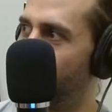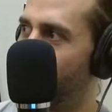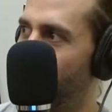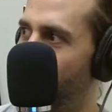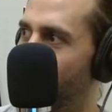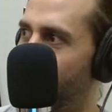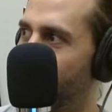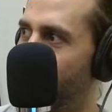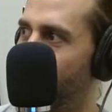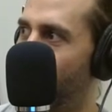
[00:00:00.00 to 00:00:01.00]
one, one, place that
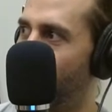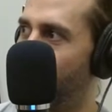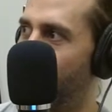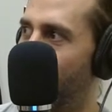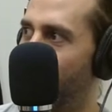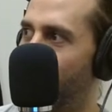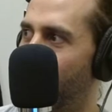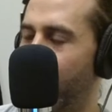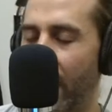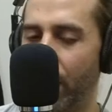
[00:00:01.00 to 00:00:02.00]
like we'd always be out. And other
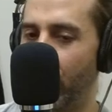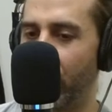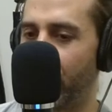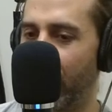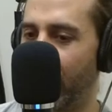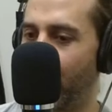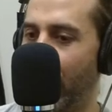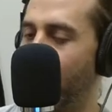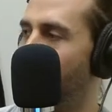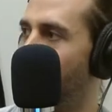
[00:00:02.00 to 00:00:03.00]
than that, we just find like
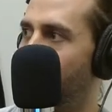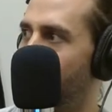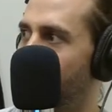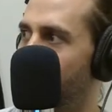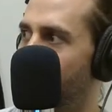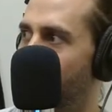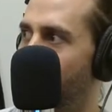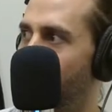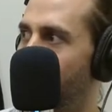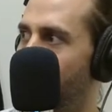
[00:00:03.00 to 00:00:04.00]
random things, sure, random
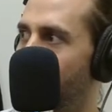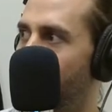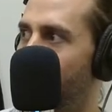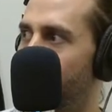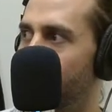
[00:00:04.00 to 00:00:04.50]
gyms, sure, sure, stuff. sure,